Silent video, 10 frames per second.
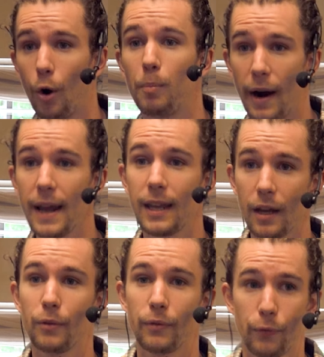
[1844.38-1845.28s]
are
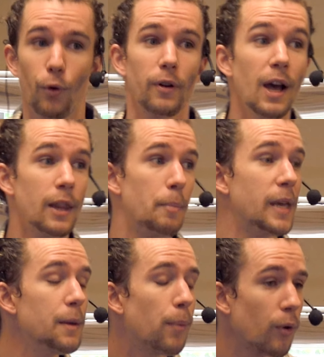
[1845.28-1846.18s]
breaking for the
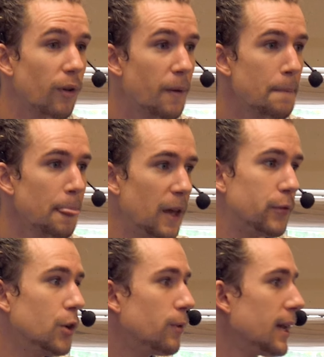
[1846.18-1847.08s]
people, if
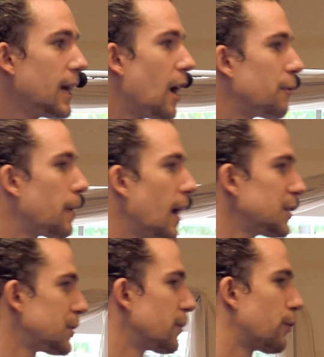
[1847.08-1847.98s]
you really have
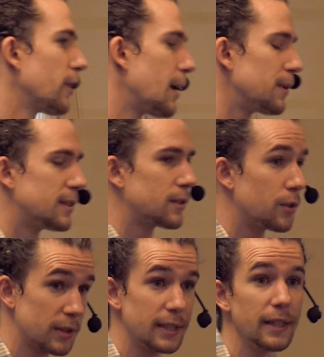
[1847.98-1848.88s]
passion for them to,
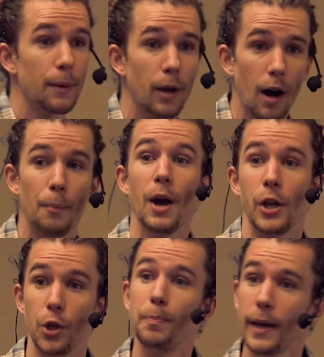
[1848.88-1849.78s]
to see them come,
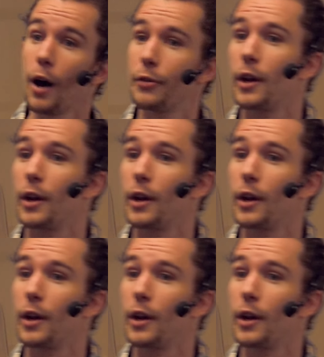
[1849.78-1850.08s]
you'd be out